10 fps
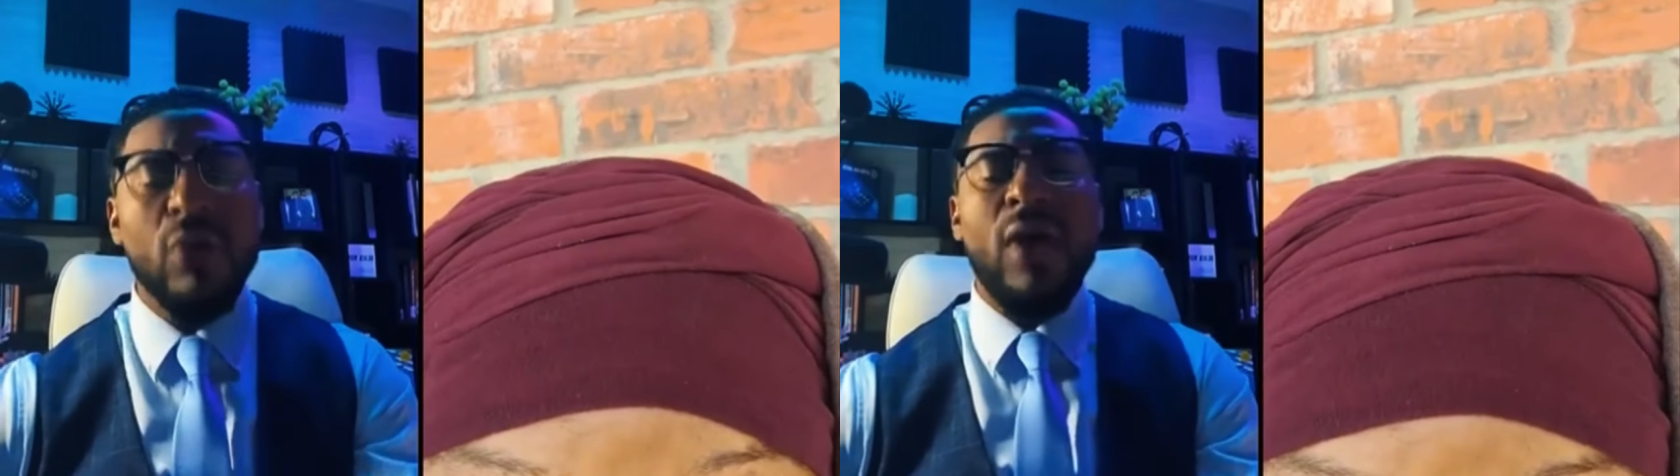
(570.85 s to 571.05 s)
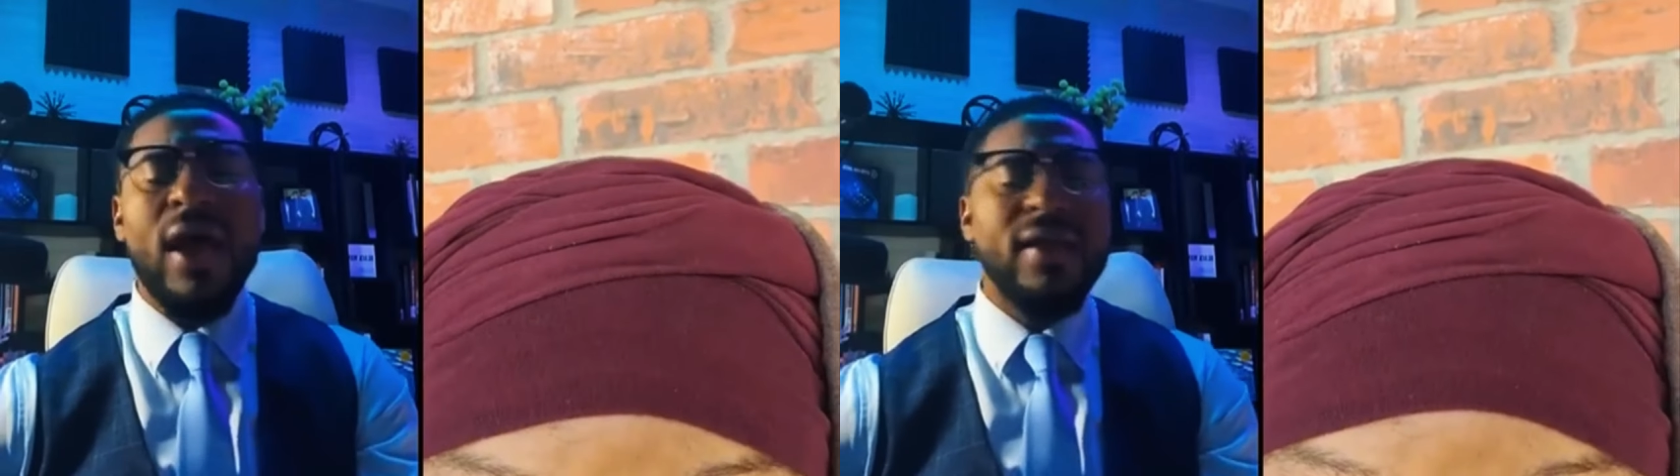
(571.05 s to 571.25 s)

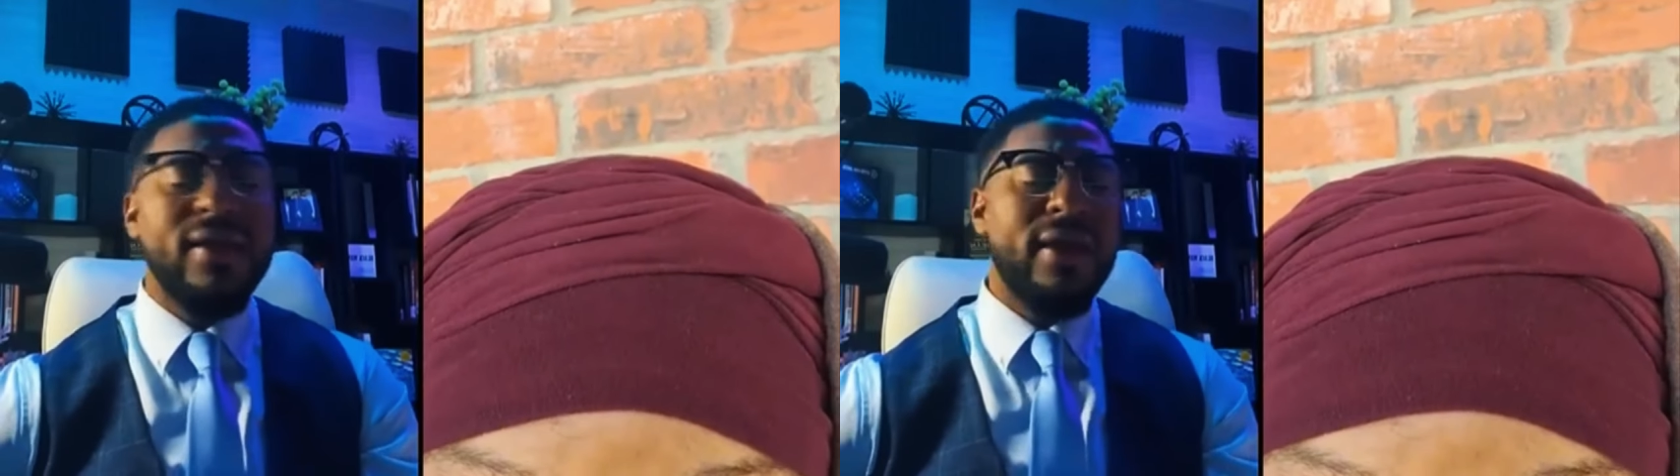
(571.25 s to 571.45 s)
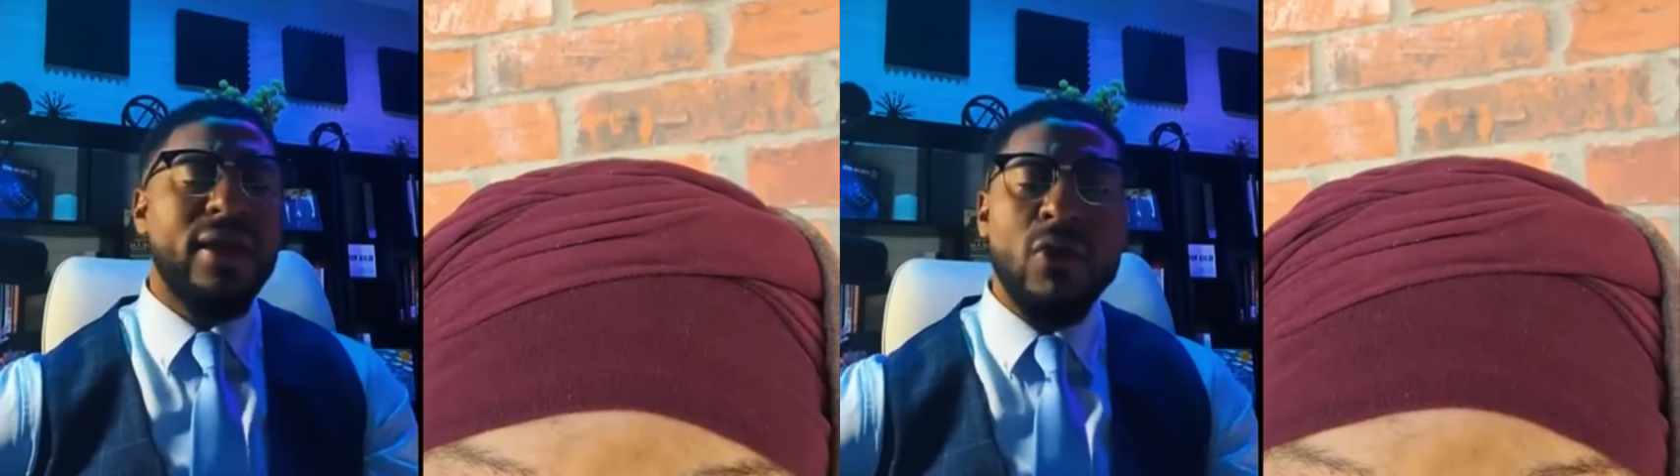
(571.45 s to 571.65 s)
why in
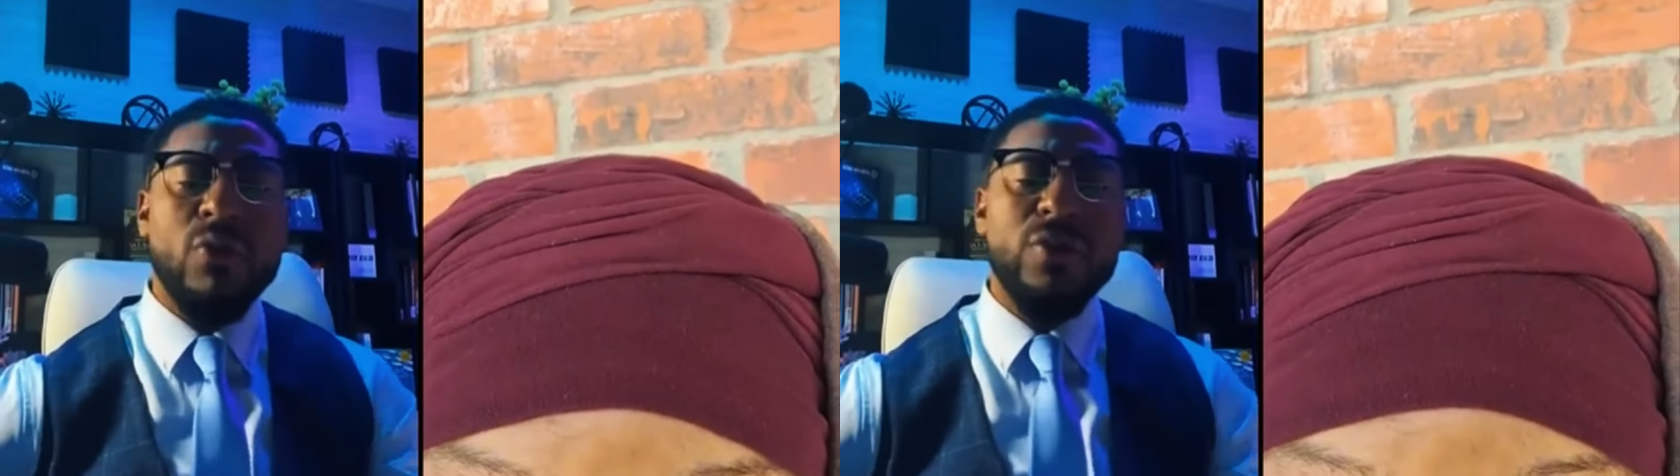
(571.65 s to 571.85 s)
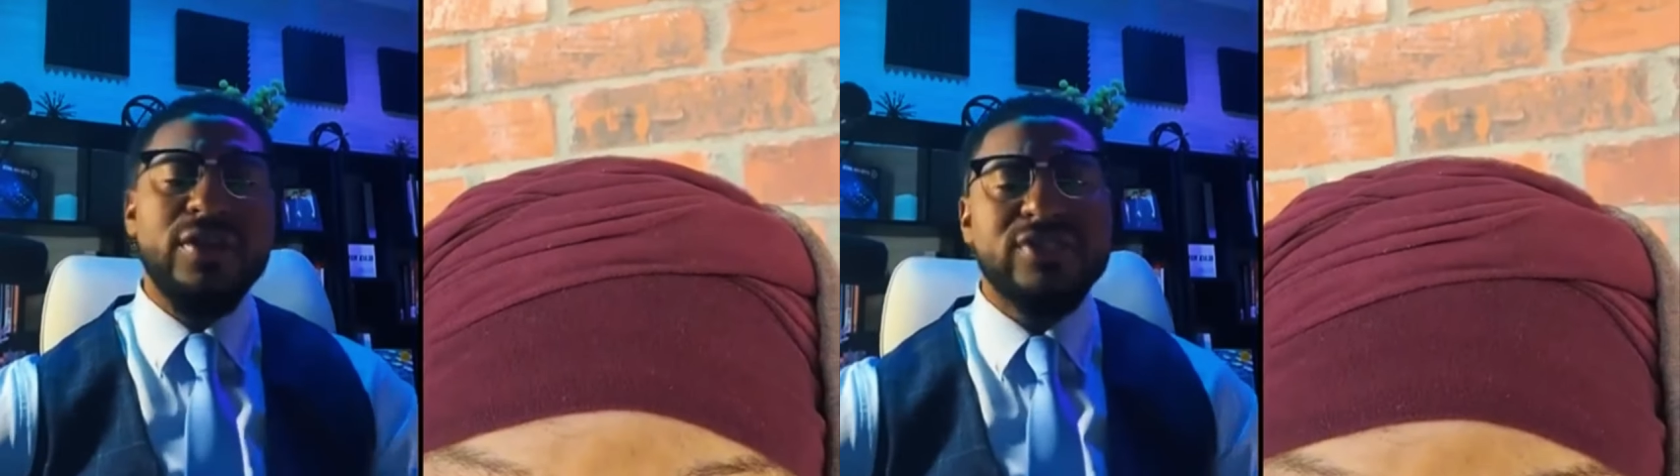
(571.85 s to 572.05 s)
the hell
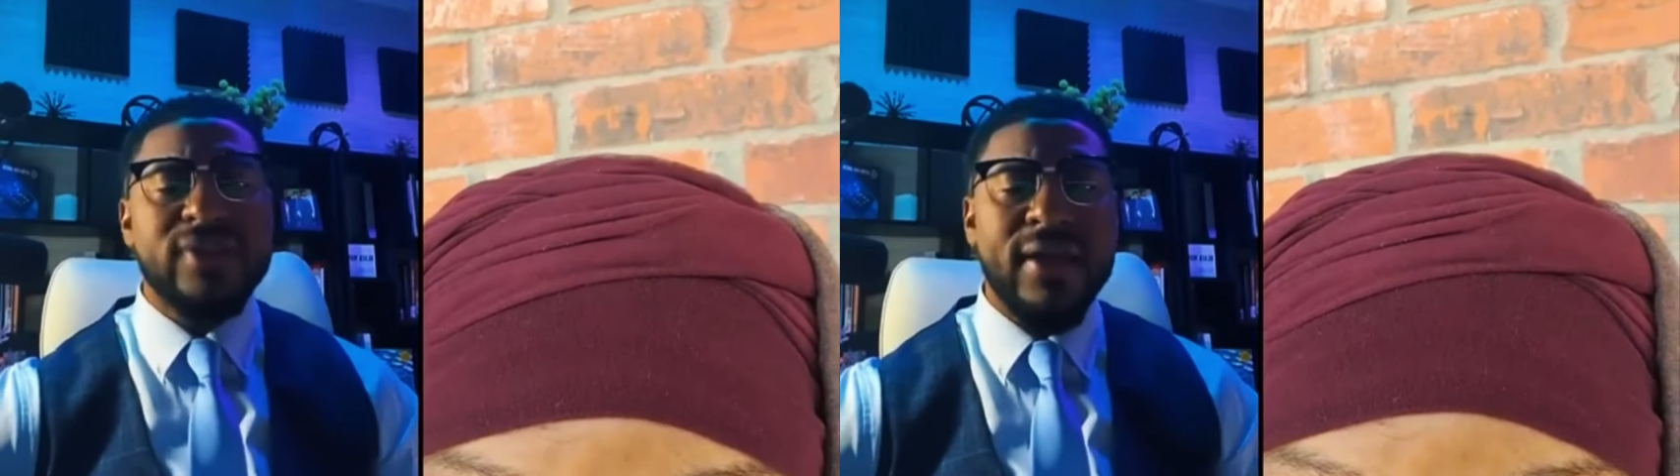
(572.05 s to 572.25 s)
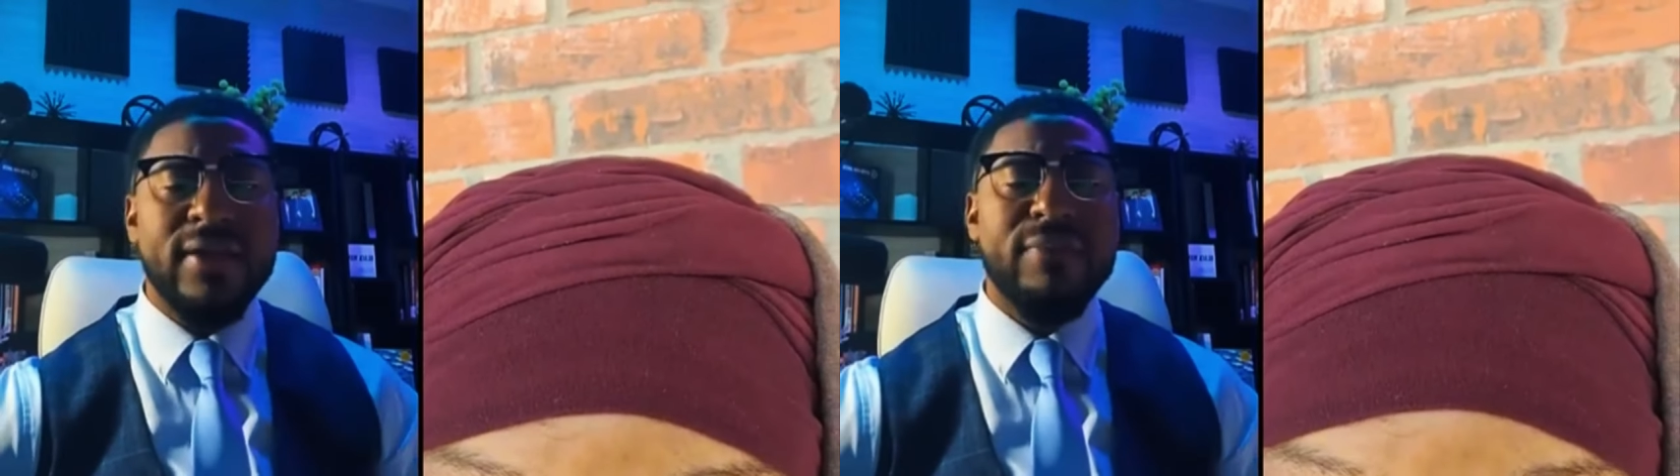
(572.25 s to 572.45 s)
would he
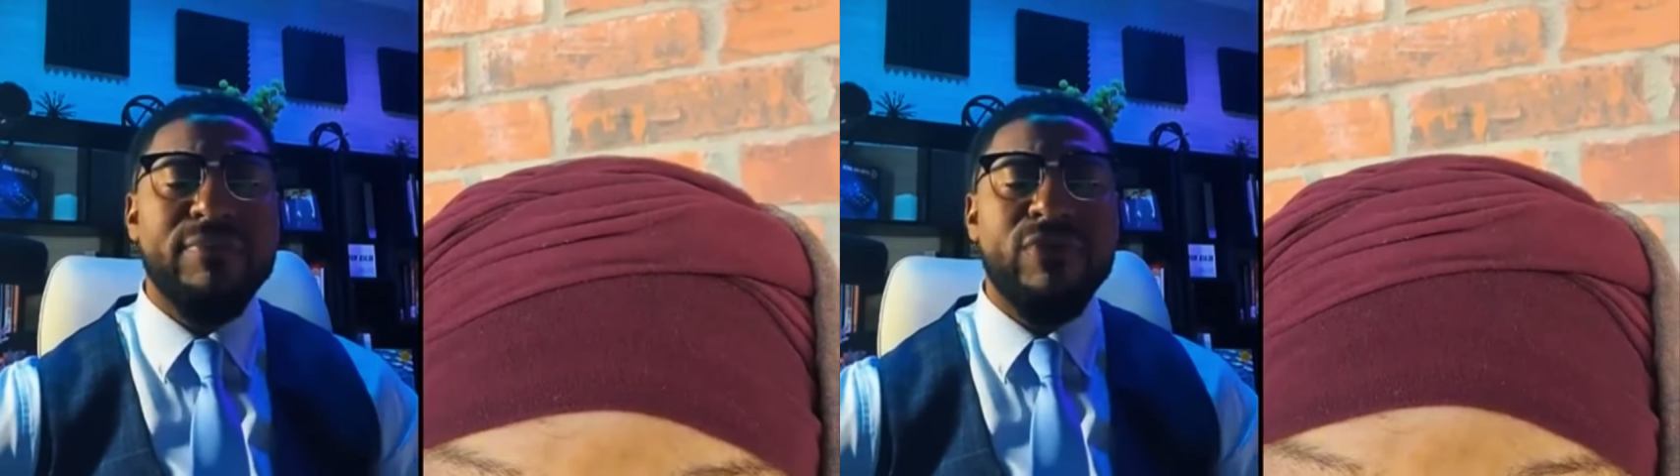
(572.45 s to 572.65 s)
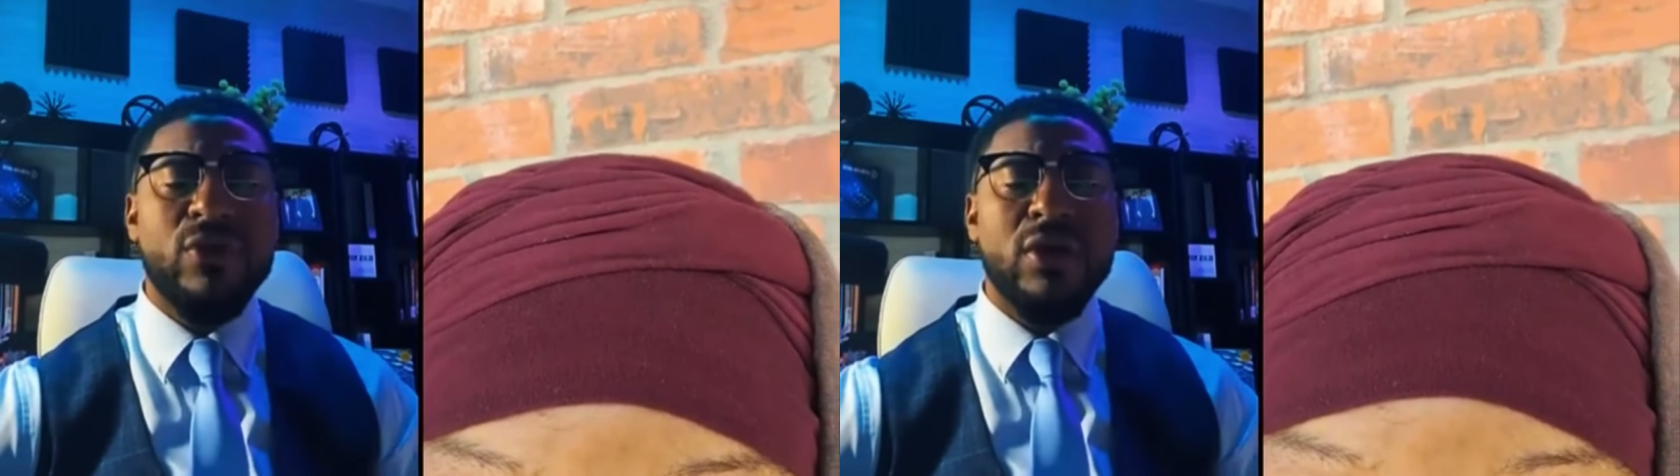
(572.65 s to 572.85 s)
sign
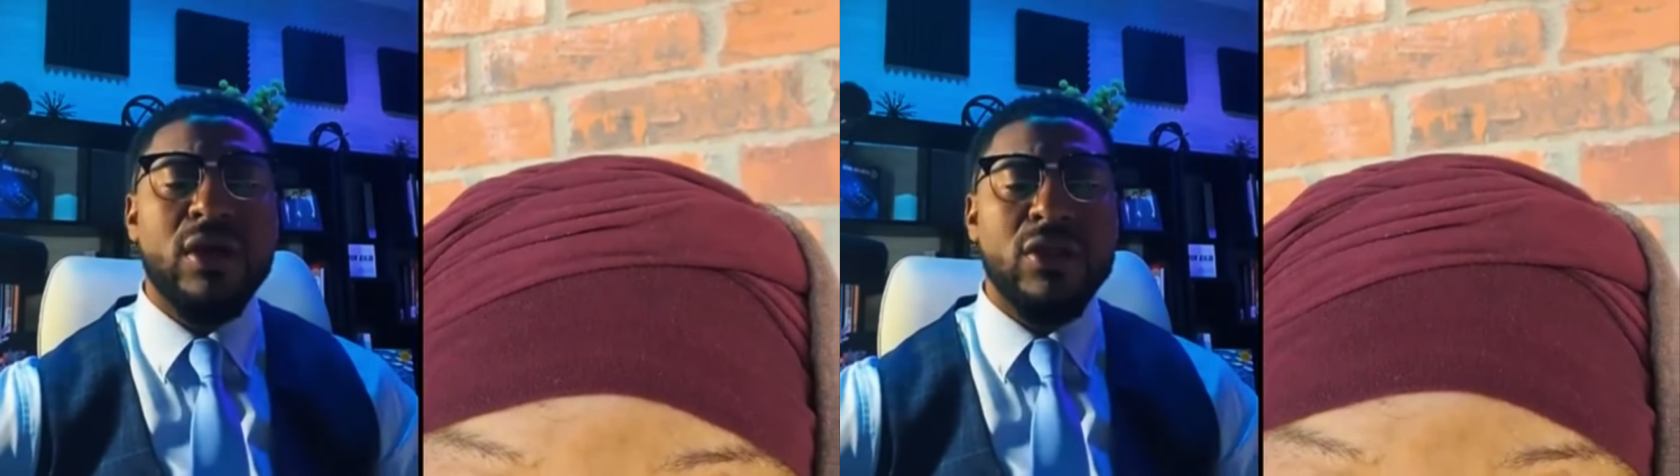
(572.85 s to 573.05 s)
up for